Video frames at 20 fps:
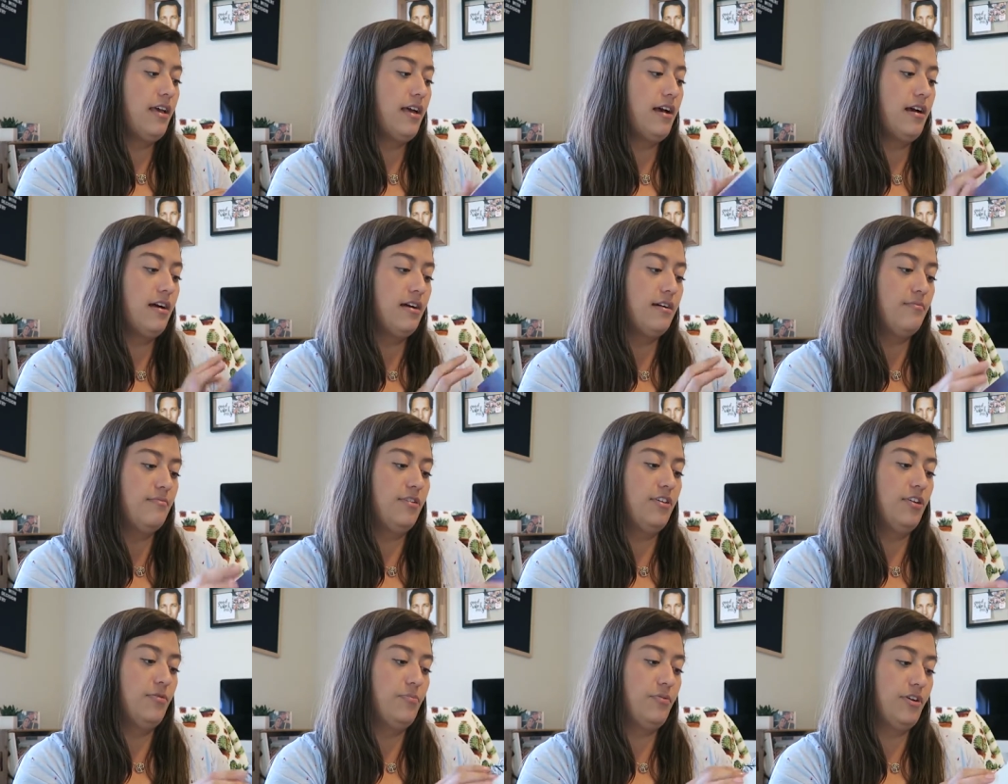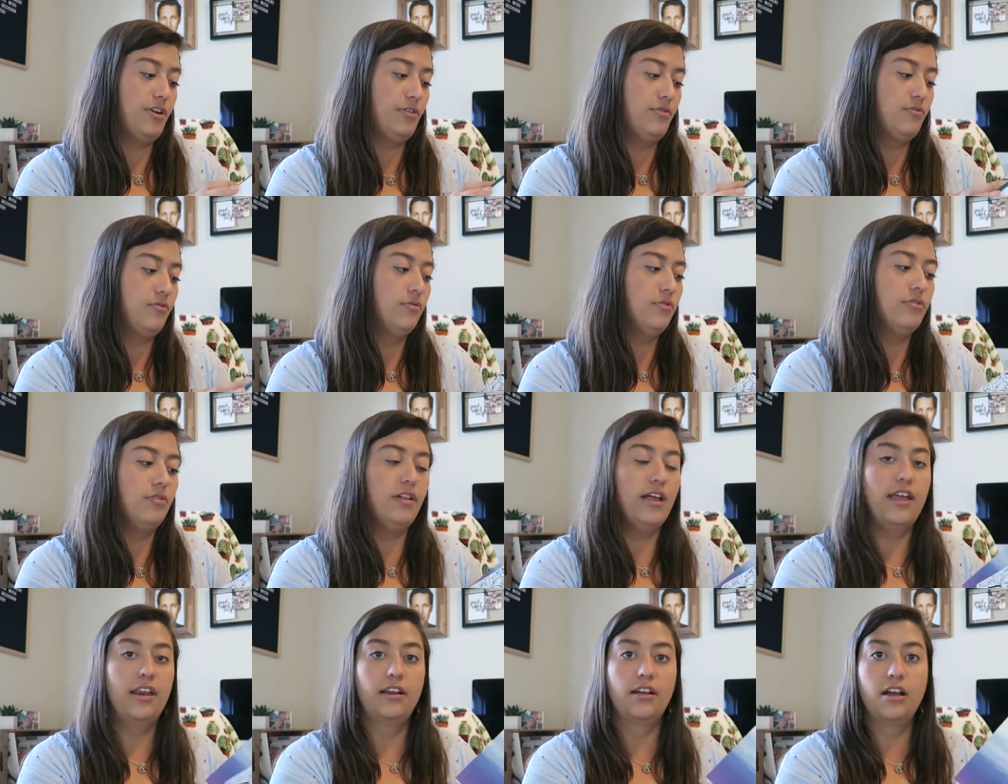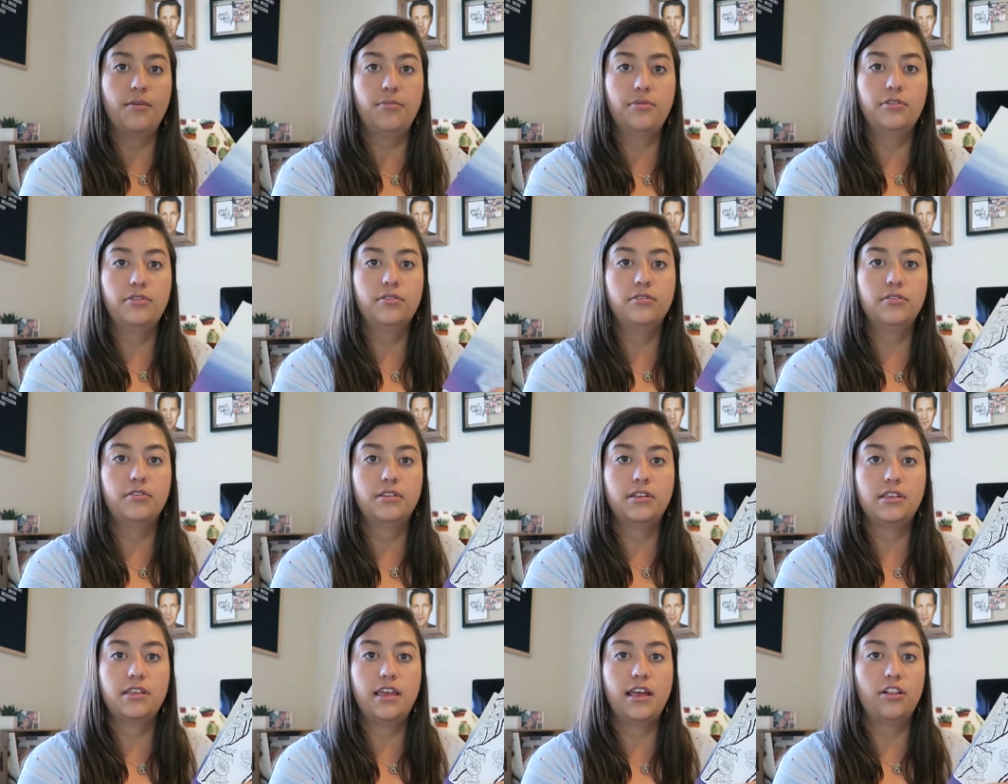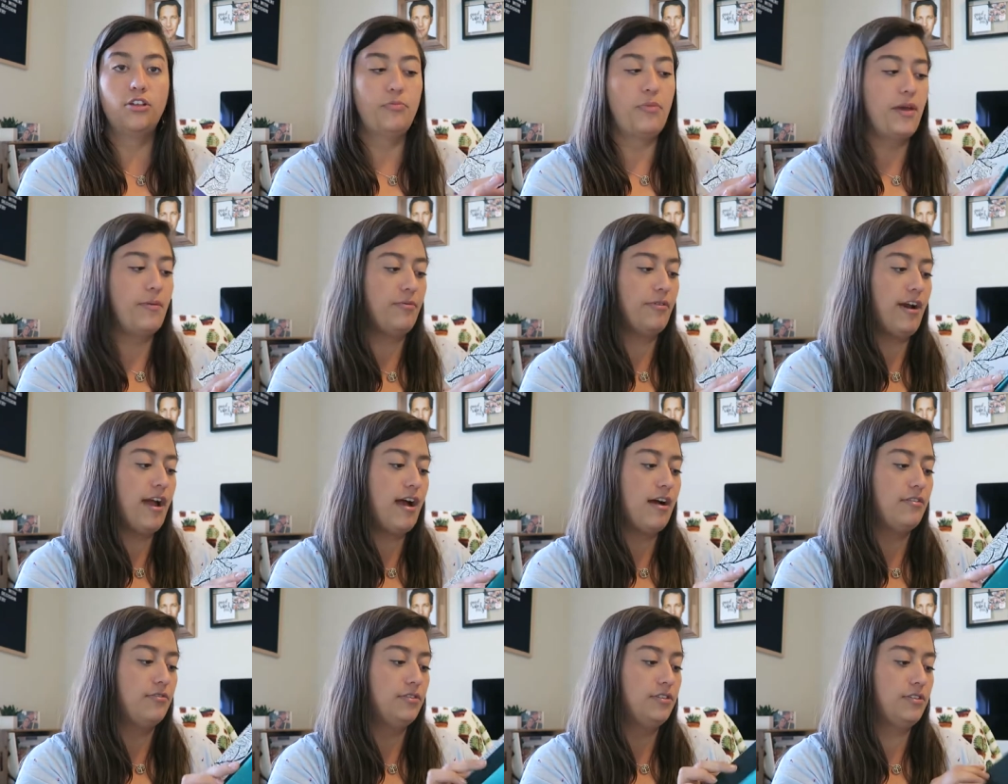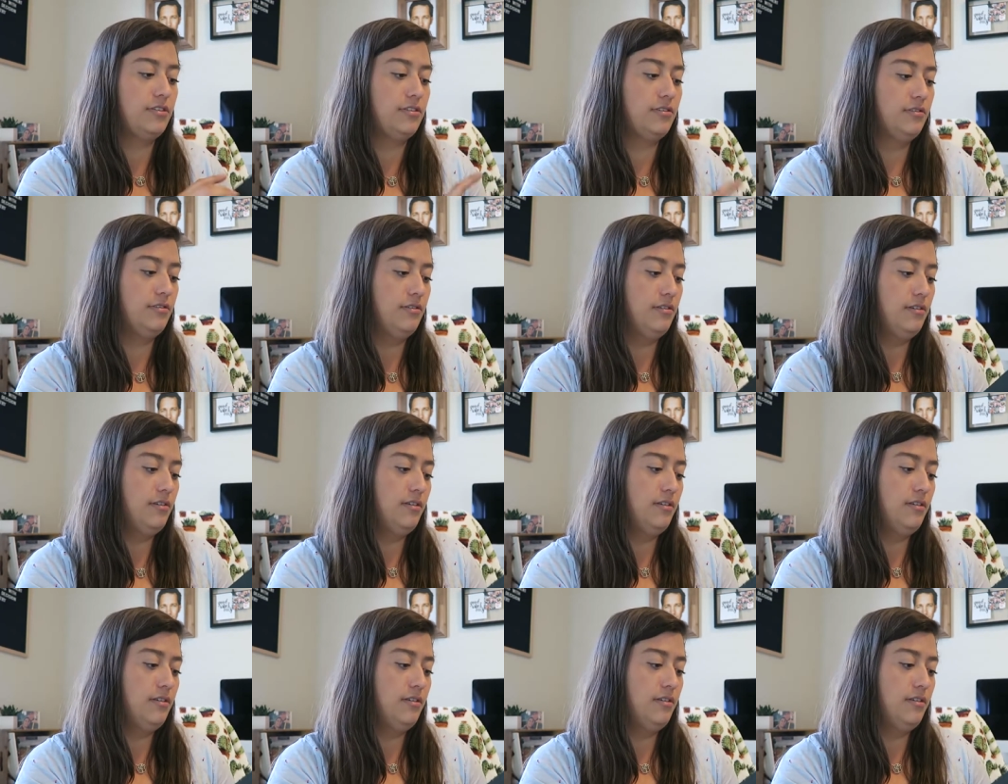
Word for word: um, that are pretty cool and a couple Yellow Paper House